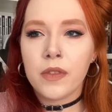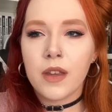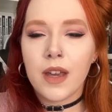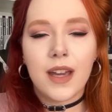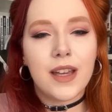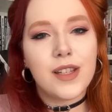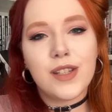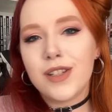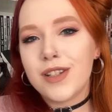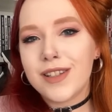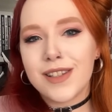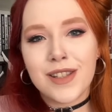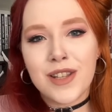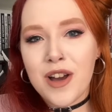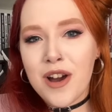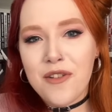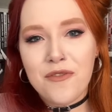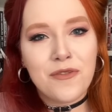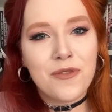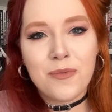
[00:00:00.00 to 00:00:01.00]
it's just
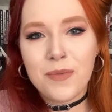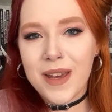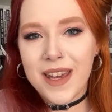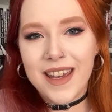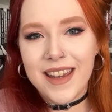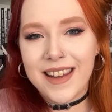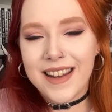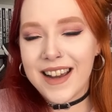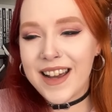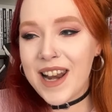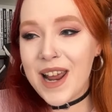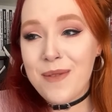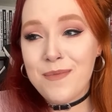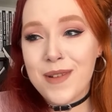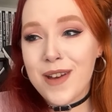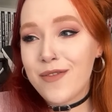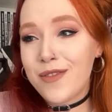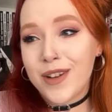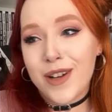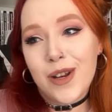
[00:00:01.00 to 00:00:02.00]
not for me, and I'm
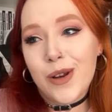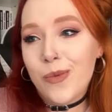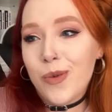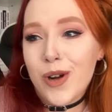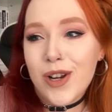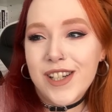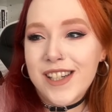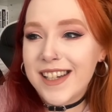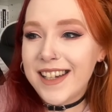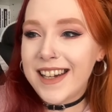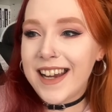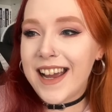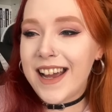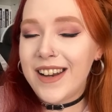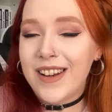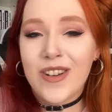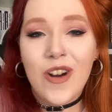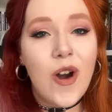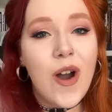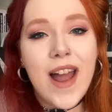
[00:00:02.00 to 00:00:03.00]
never gonna watch it
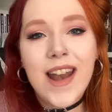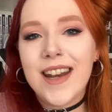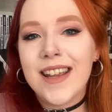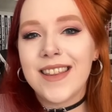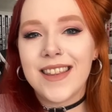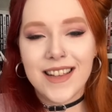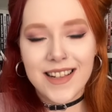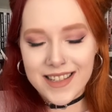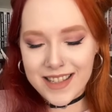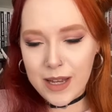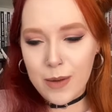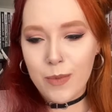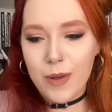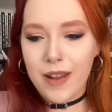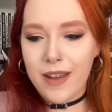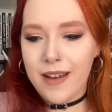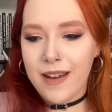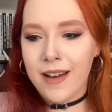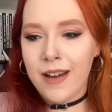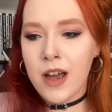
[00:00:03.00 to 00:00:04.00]
again, nor anything
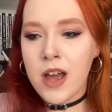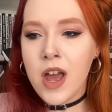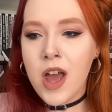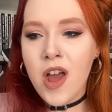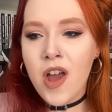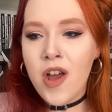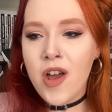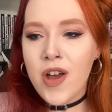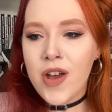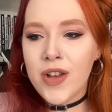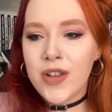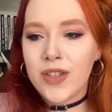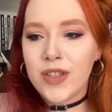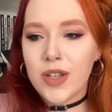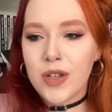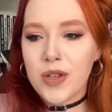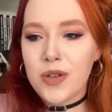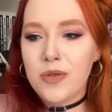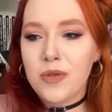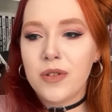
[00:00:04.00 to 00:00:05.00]
similar. So
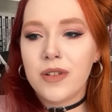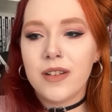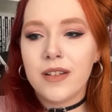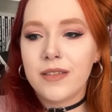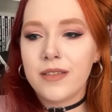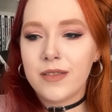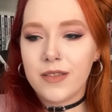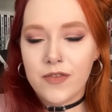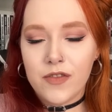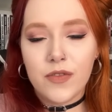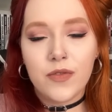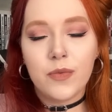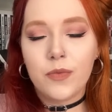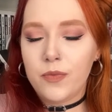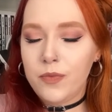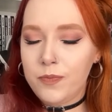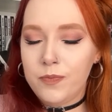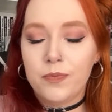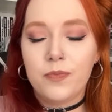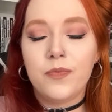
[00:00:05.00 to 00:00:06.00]
you can
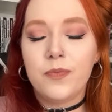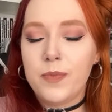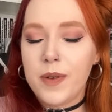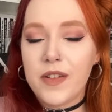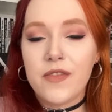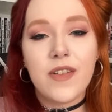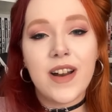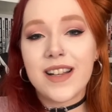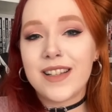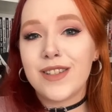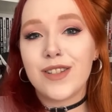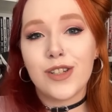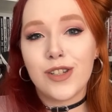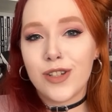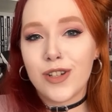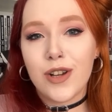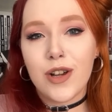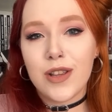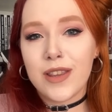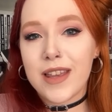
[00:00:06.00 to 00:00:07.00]
be rest
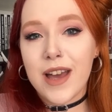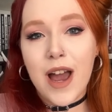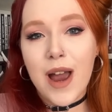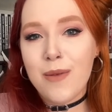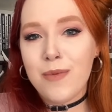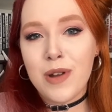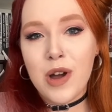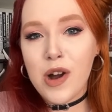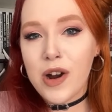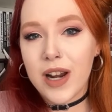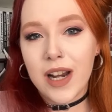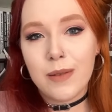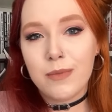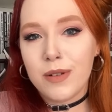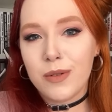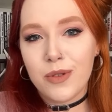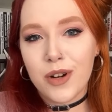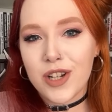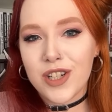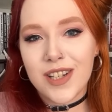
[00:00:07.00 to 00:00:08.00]
assured that I'm not gonna
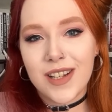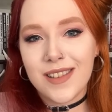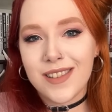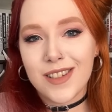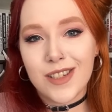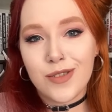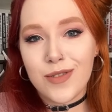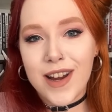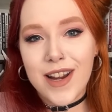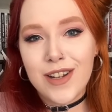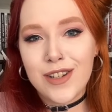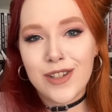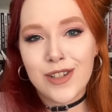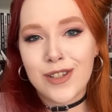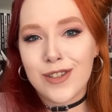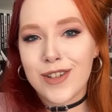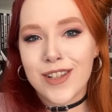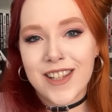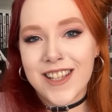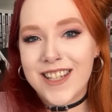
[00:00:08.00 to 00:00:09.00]
be watching The Strangers
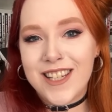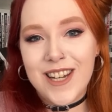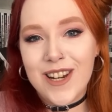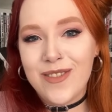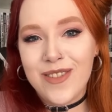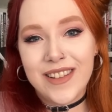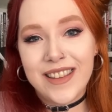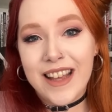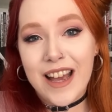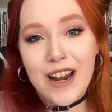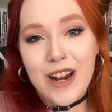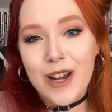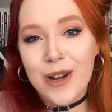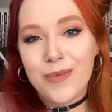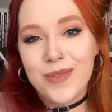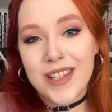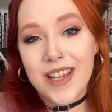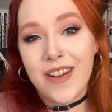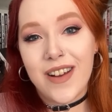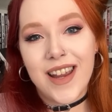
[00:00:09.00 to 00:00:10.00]
trilogy when that
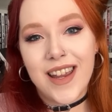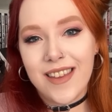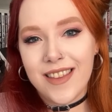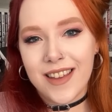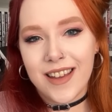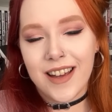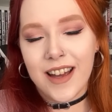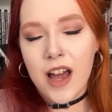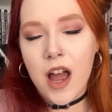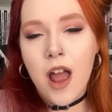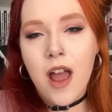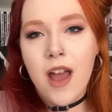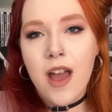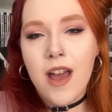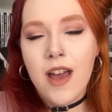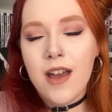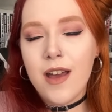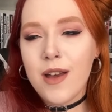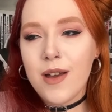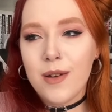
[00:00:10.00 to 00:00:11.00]
comes out either.
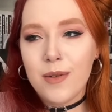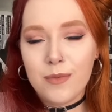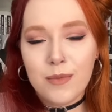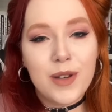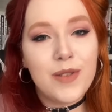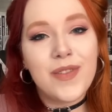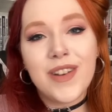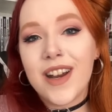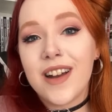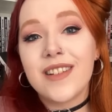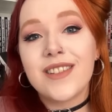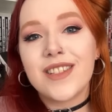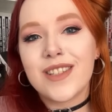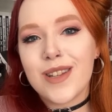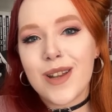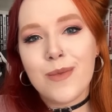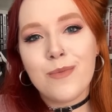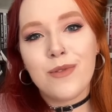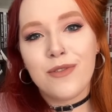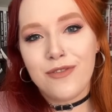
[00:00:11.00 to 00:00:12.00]
Moving on to
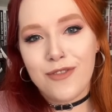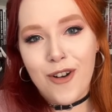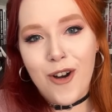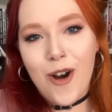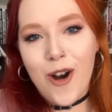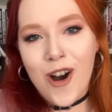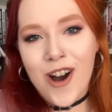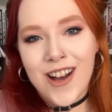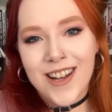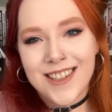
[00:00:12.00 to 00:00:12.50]
number 4.